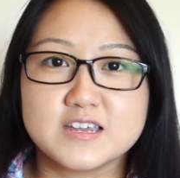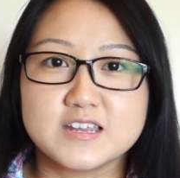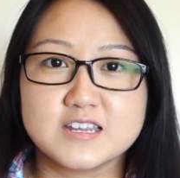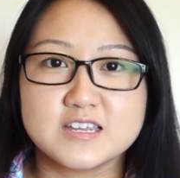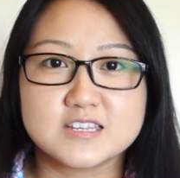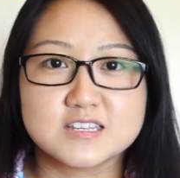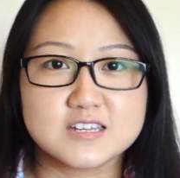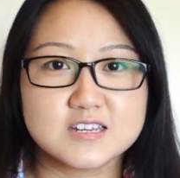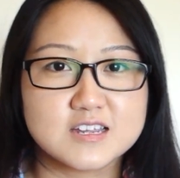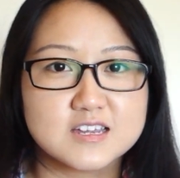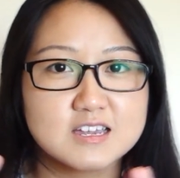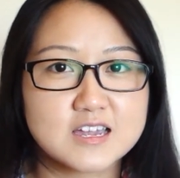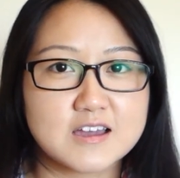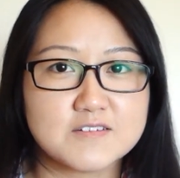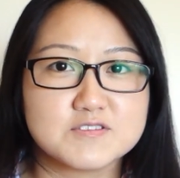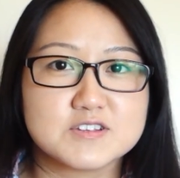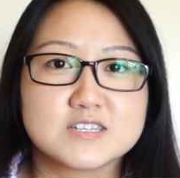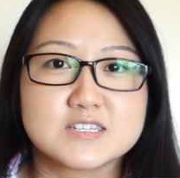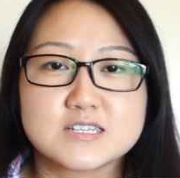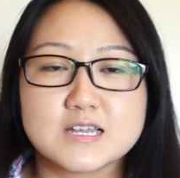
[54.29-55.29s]
You need to like
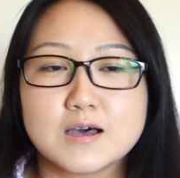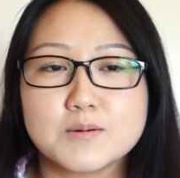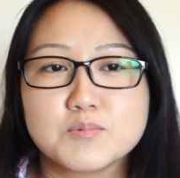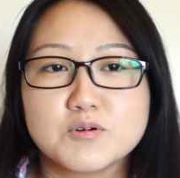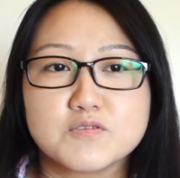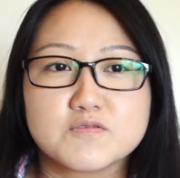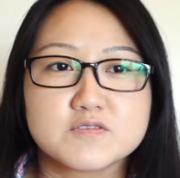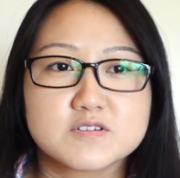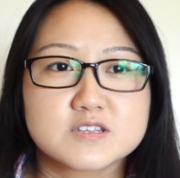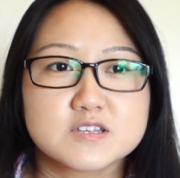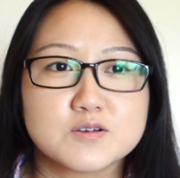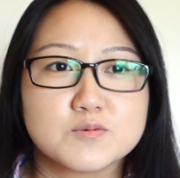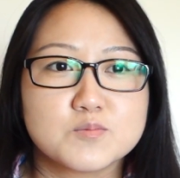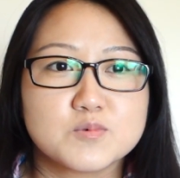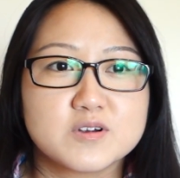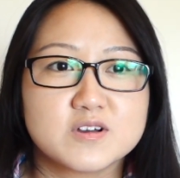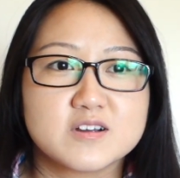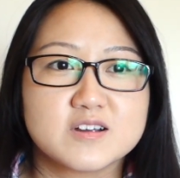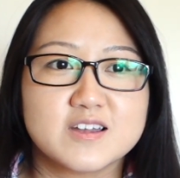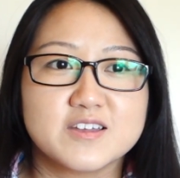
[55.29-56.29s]
have a stopover
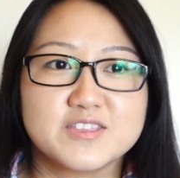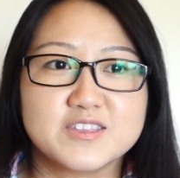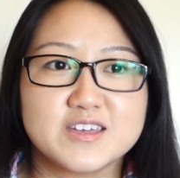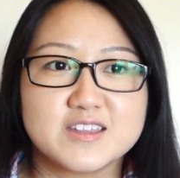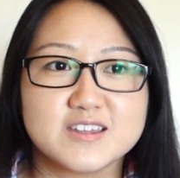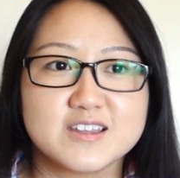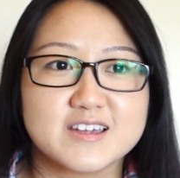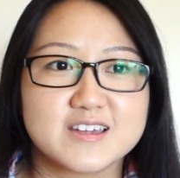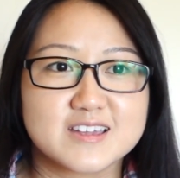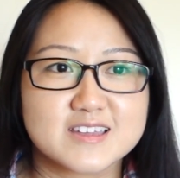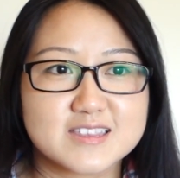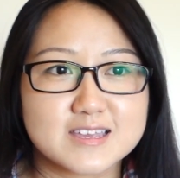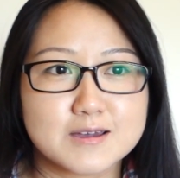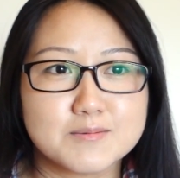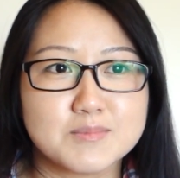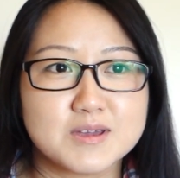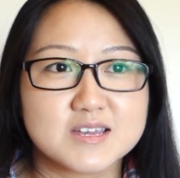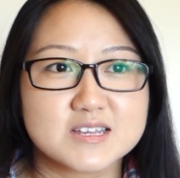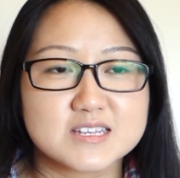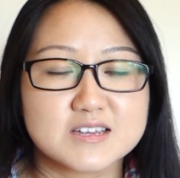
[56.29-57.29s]
somewhere, and then like that
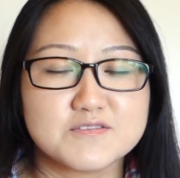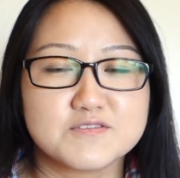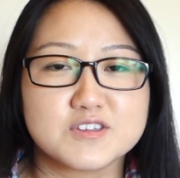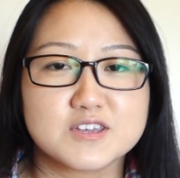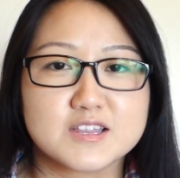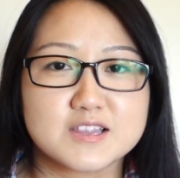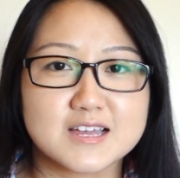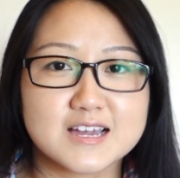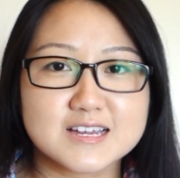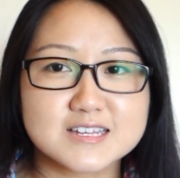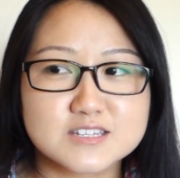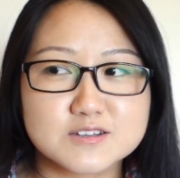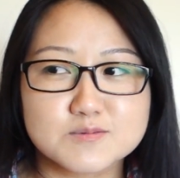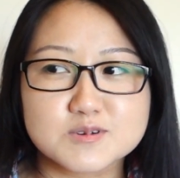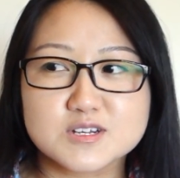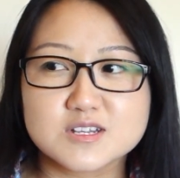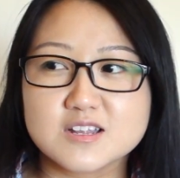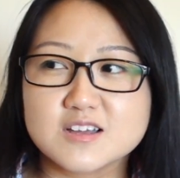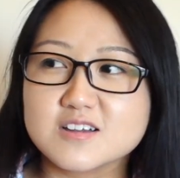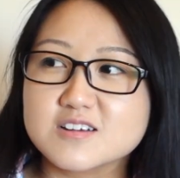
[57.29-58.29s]
makes everything last so
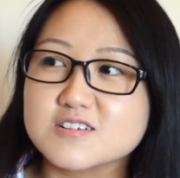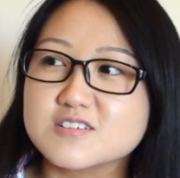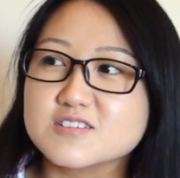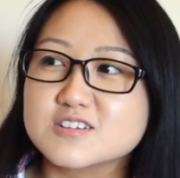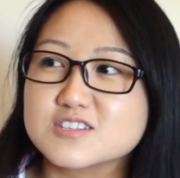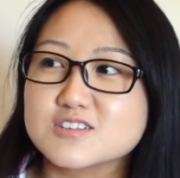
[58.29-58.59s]
much longer.